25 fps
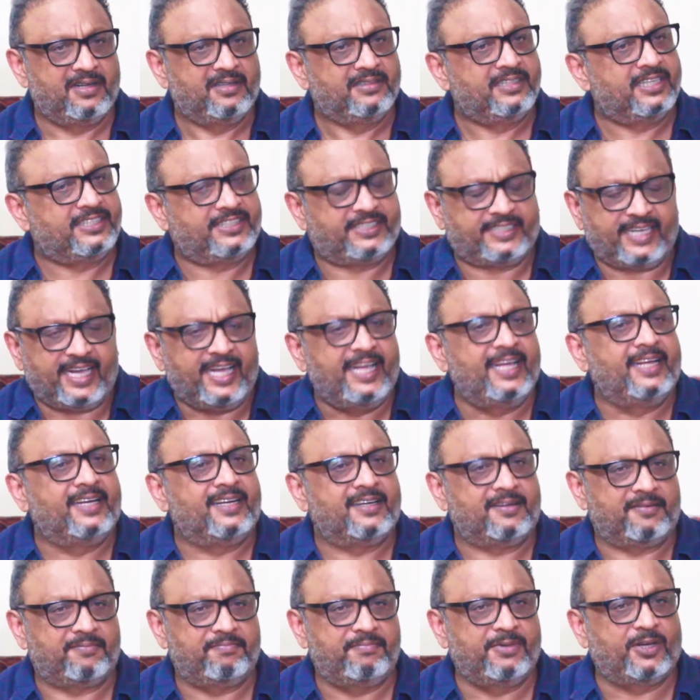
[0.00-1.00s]
The
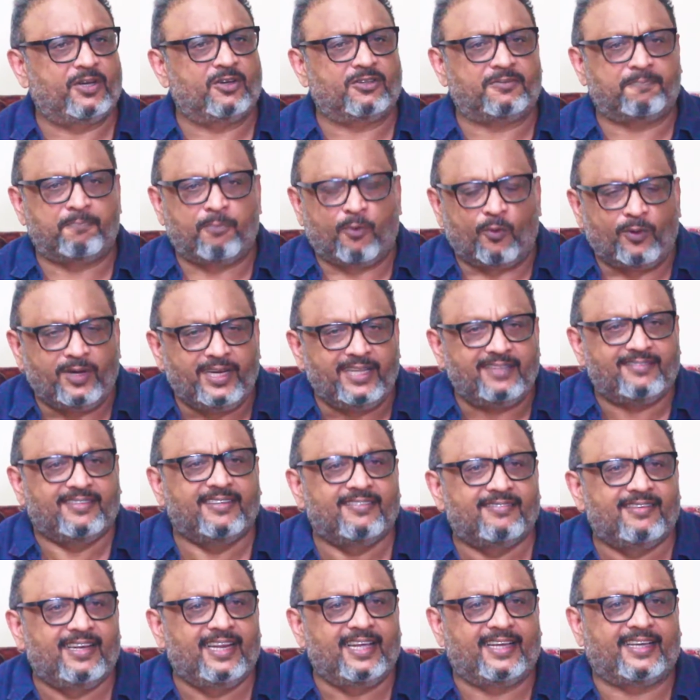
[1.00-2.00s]
chain, because police
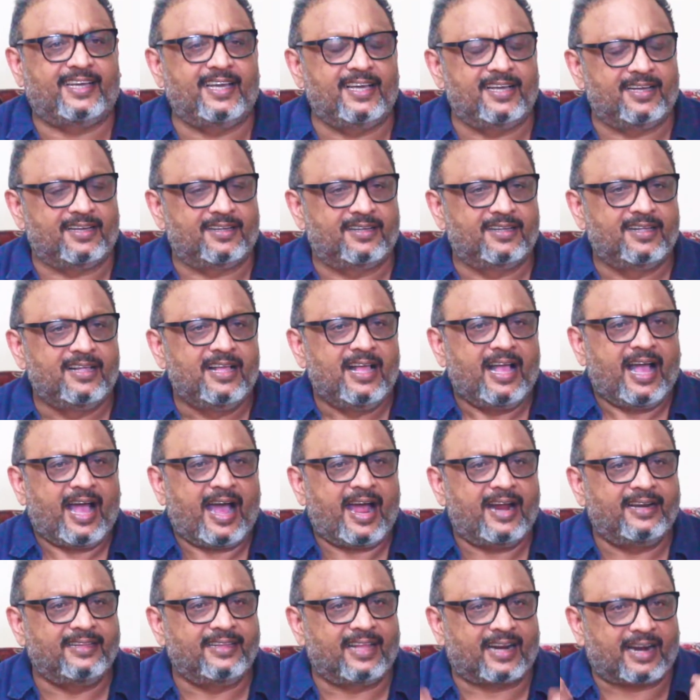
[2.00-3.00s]
is leaking
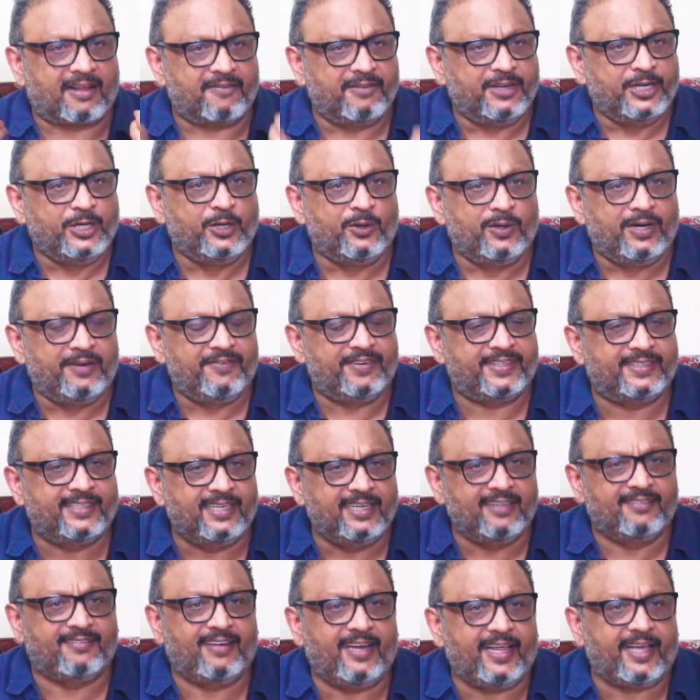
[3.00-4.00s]
and the revenue division
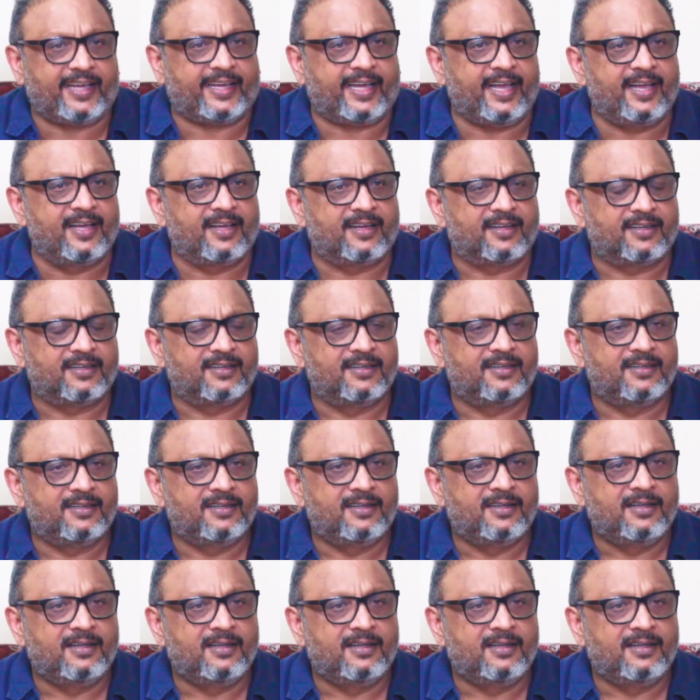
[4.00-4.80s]
is leaking.